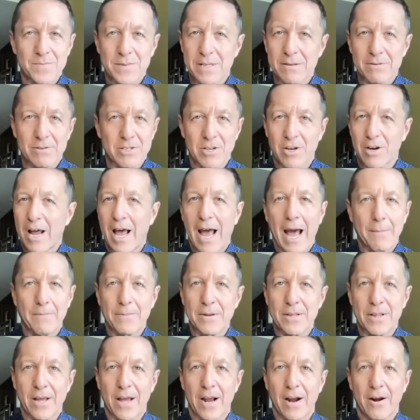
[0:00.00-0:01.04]
He was
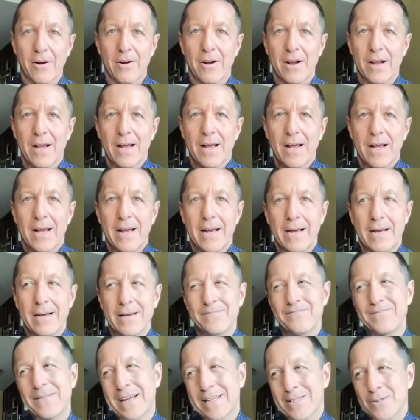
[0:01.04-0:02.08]
unhappy there,
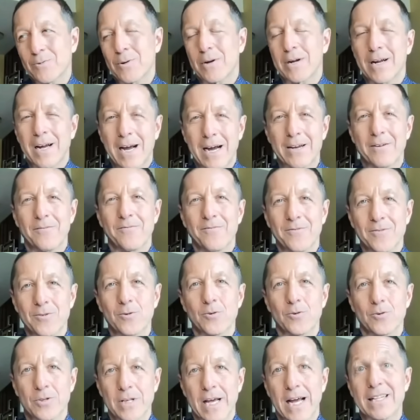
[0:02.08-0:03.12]
and that's what kind of
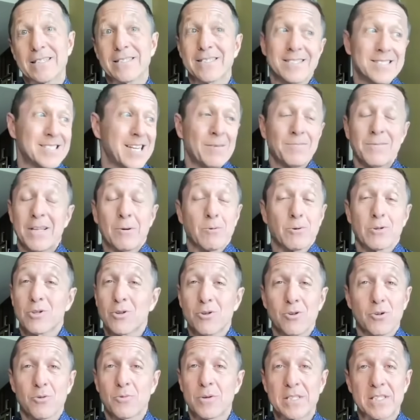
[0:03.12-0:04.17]
fueled that. Same thing with
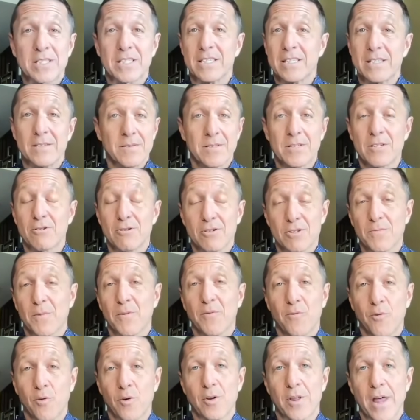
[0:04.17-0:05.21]
Tulowitzki years
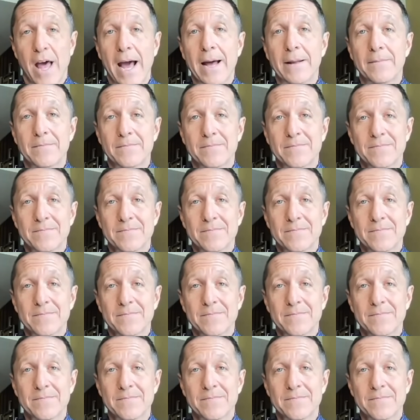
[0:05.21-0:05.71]
before that.